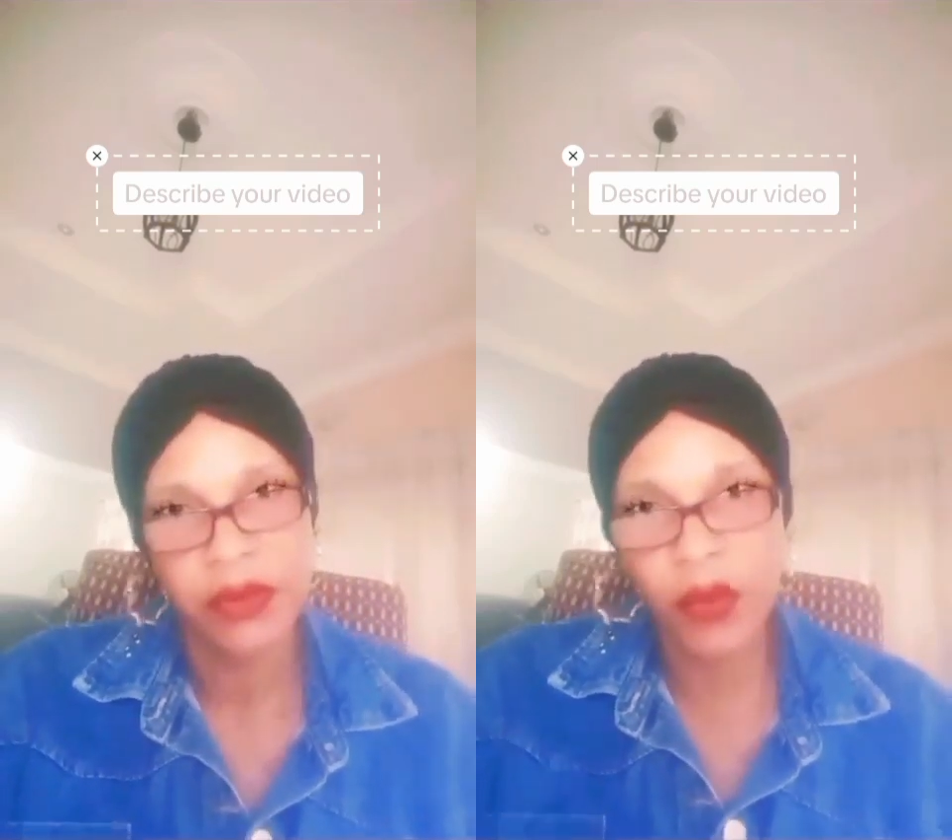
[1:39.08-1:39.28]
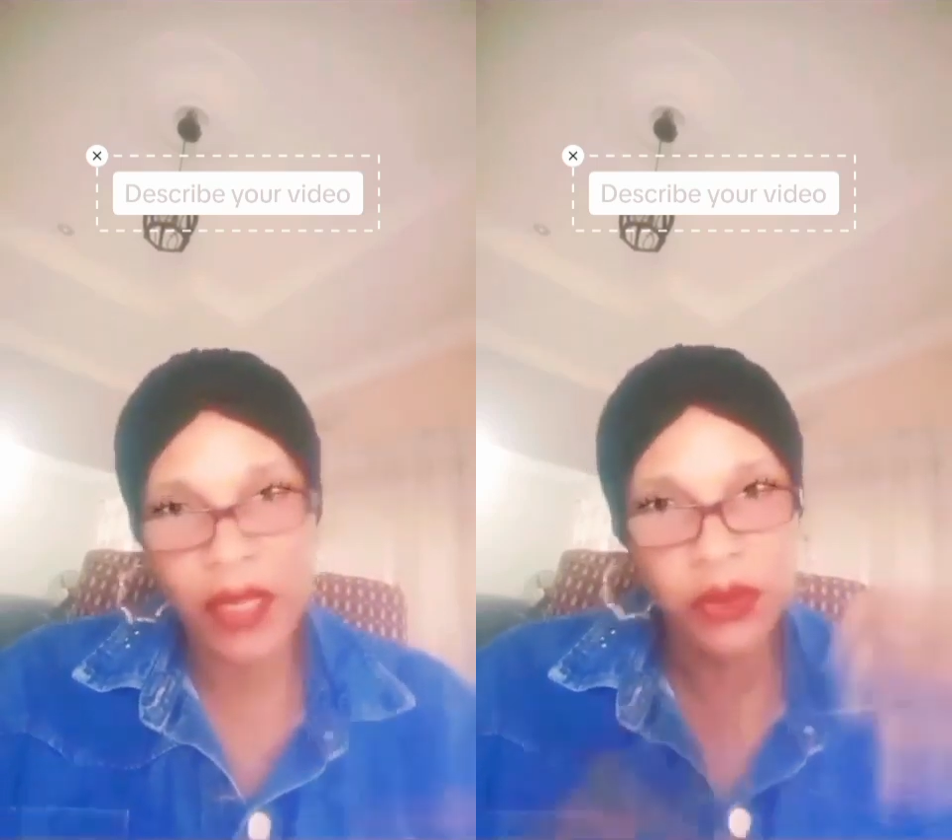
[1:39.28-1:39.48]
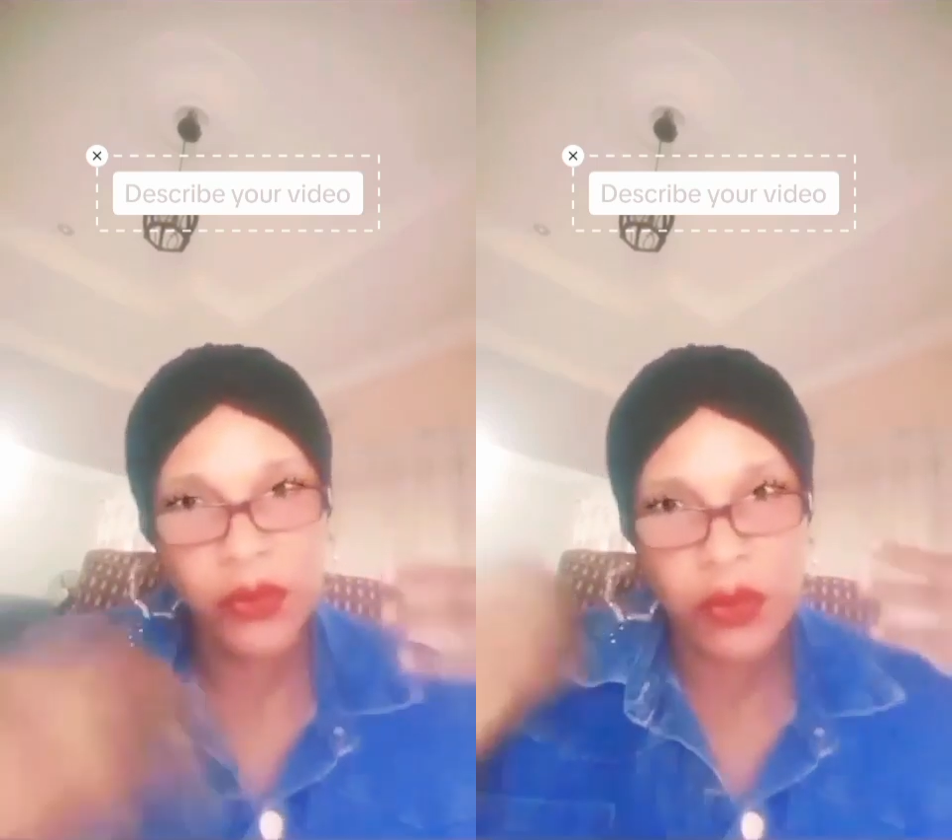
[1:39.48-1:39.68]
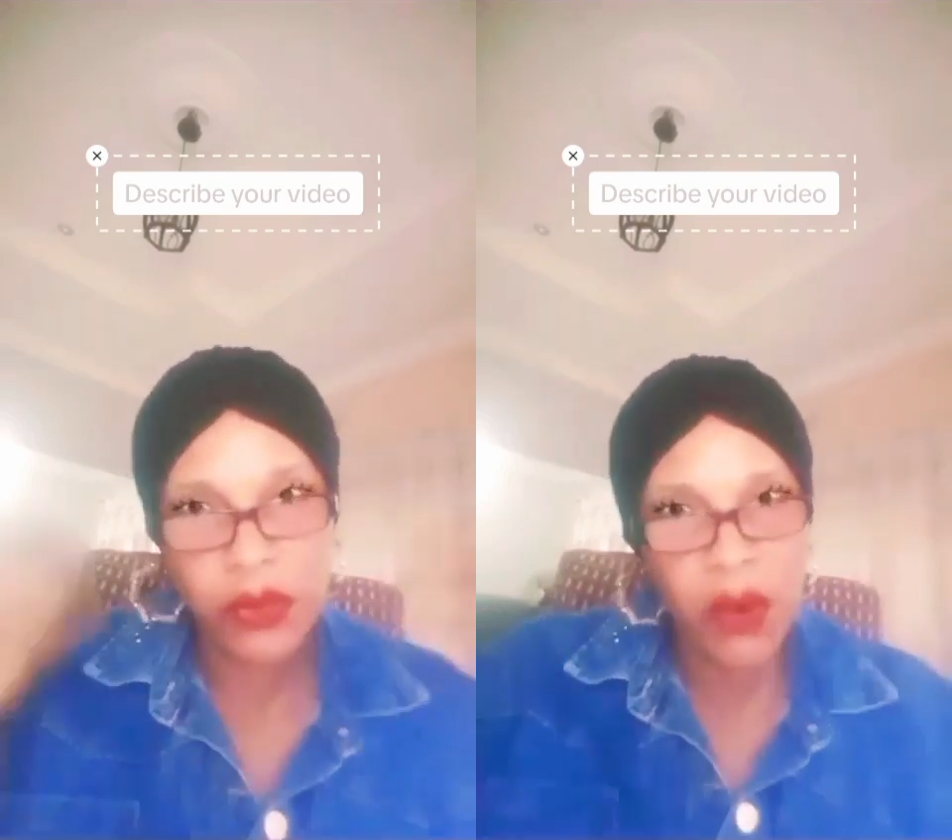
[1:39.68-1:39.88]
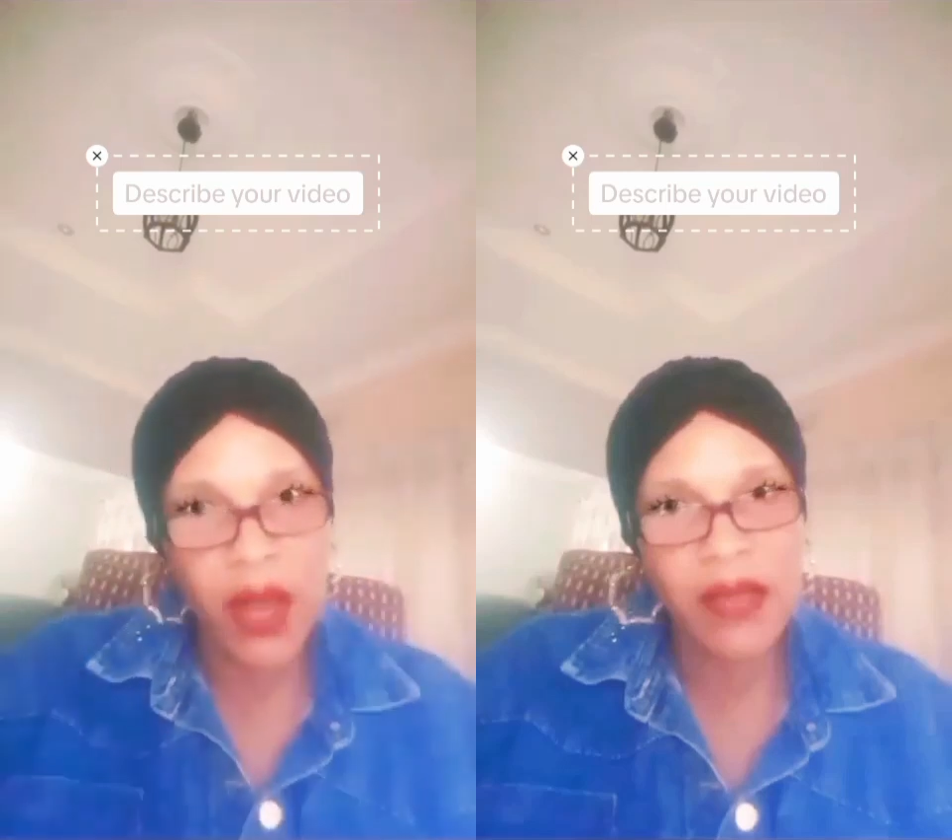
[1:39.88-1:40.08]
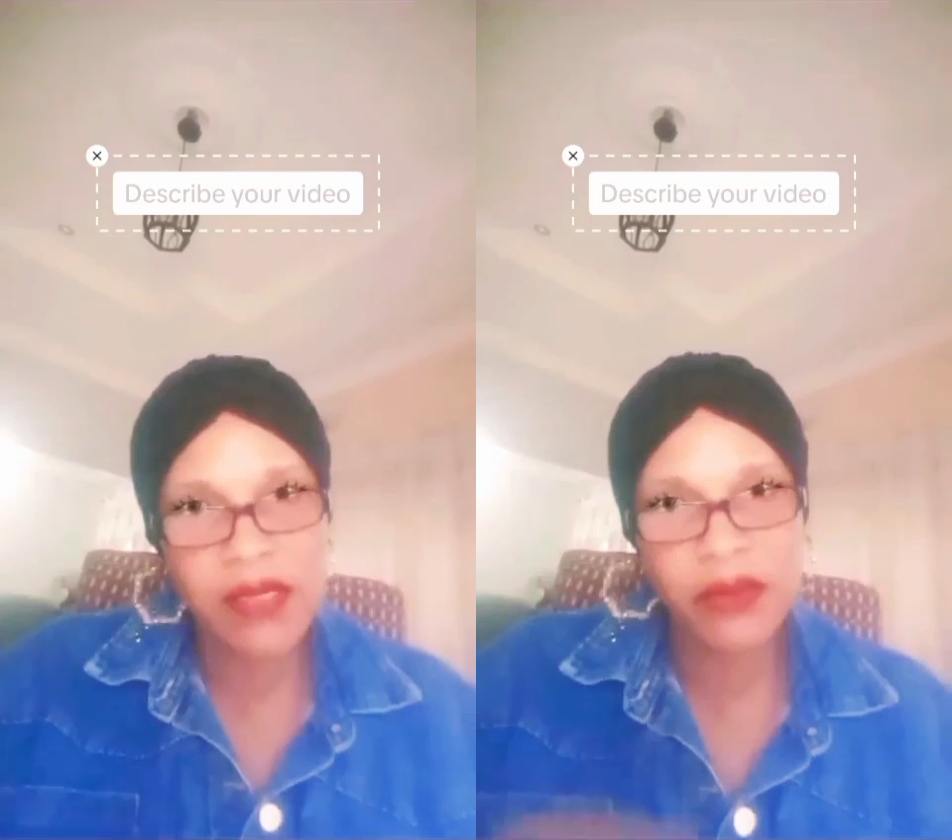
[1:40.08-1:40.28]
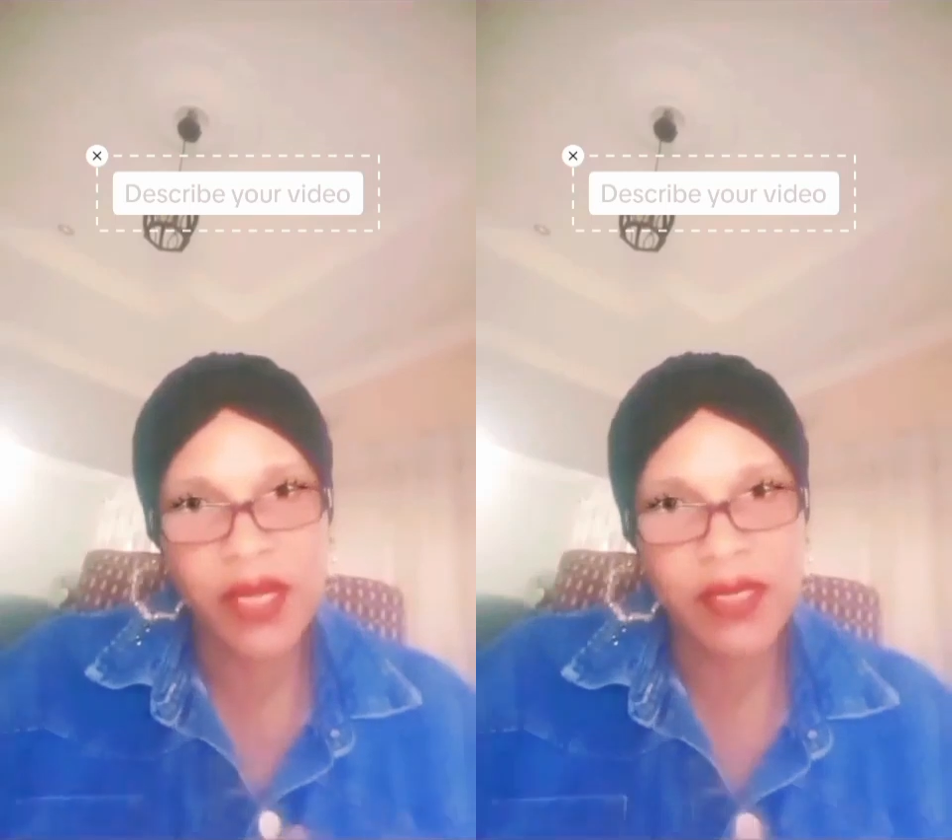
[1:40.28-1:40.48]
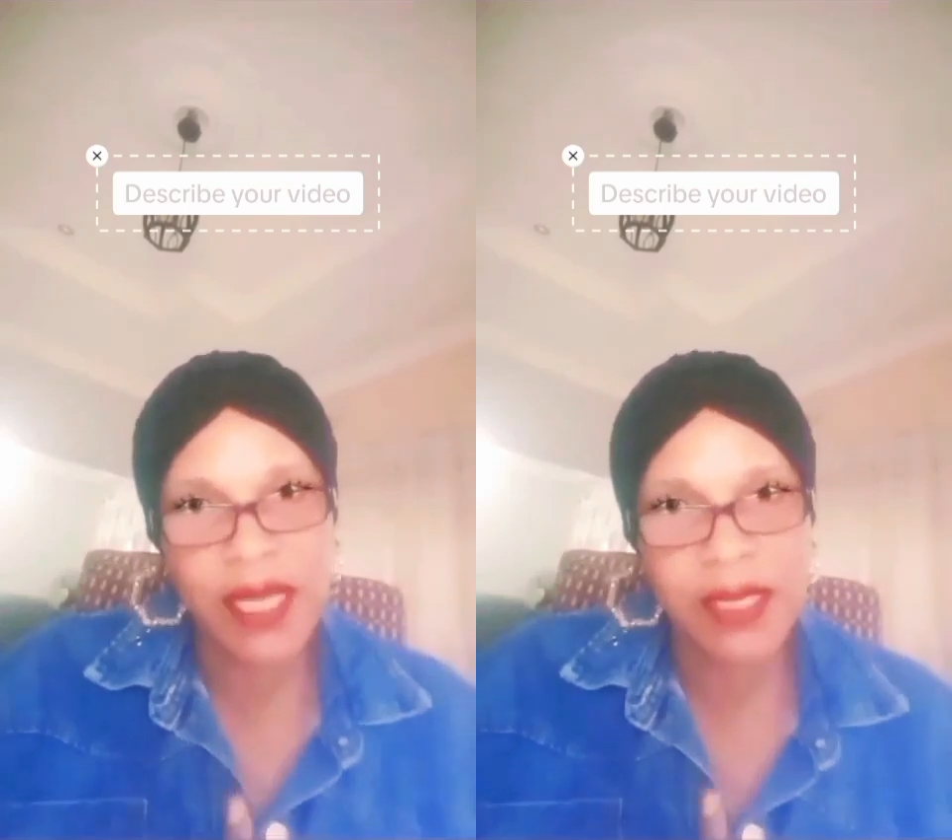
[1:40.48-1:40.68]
When you go out and you're